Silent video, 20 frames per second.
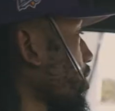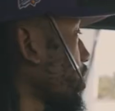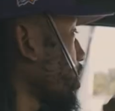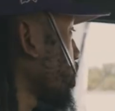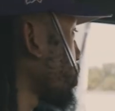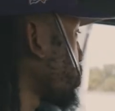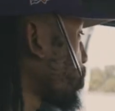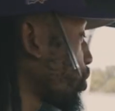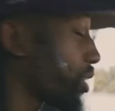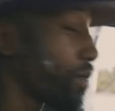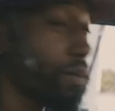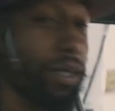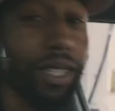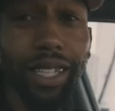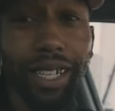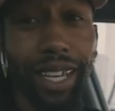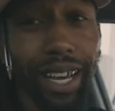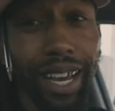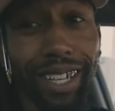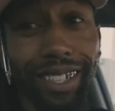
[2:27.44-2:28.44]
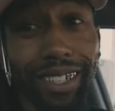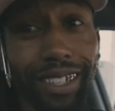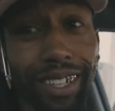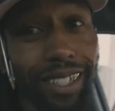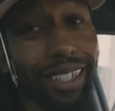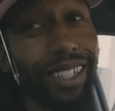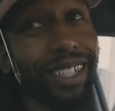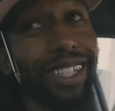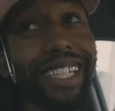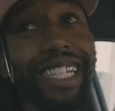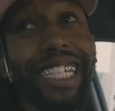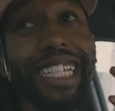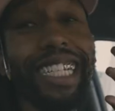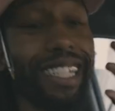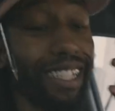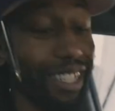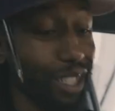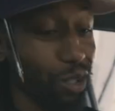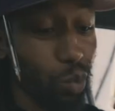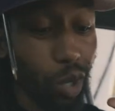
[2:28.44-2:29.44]
so I just pulled up to the gas station, and
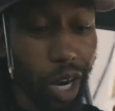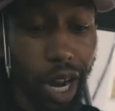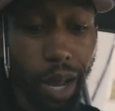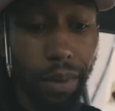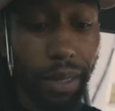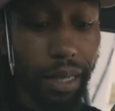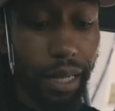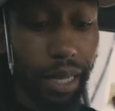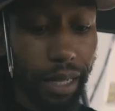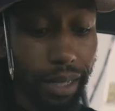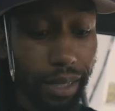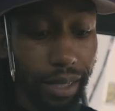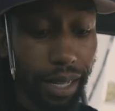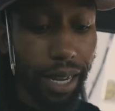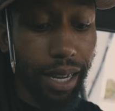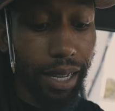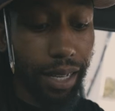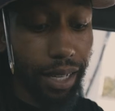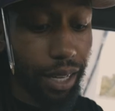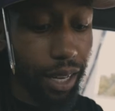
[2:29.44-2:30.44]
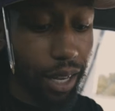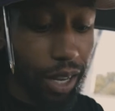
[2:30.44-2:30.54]
this is where I be getting like